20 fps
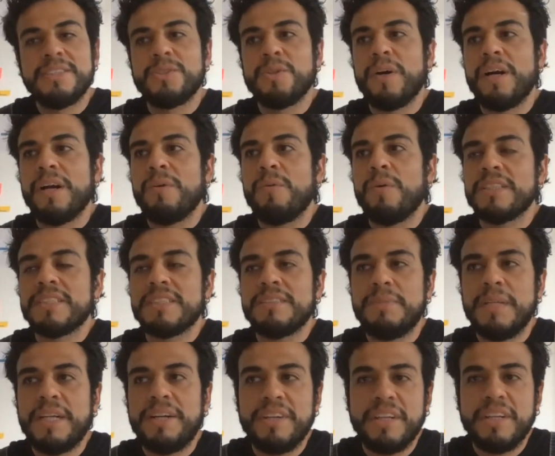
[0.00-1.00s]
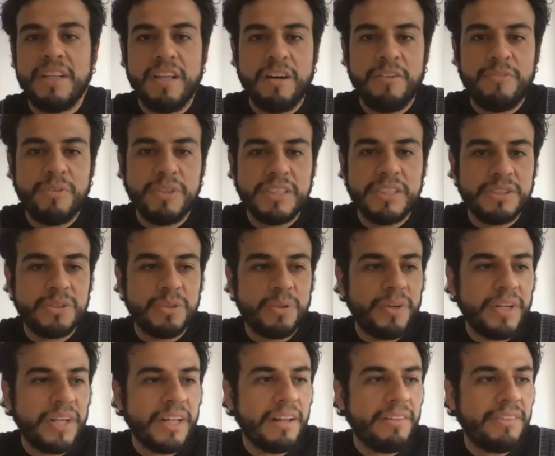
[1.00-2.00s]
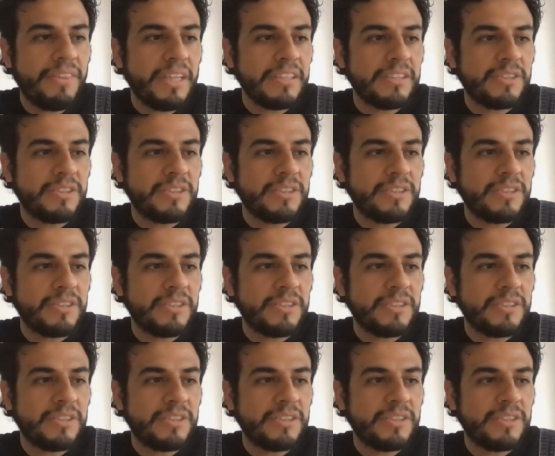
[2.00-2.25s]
So I was very in love with this surreal thing.